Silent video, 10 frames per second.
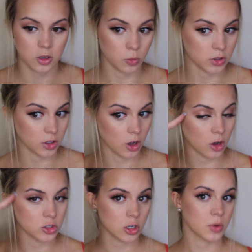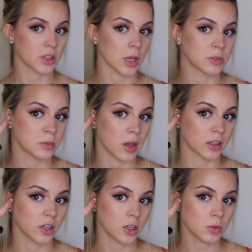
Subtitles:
With the contour we kept it back here.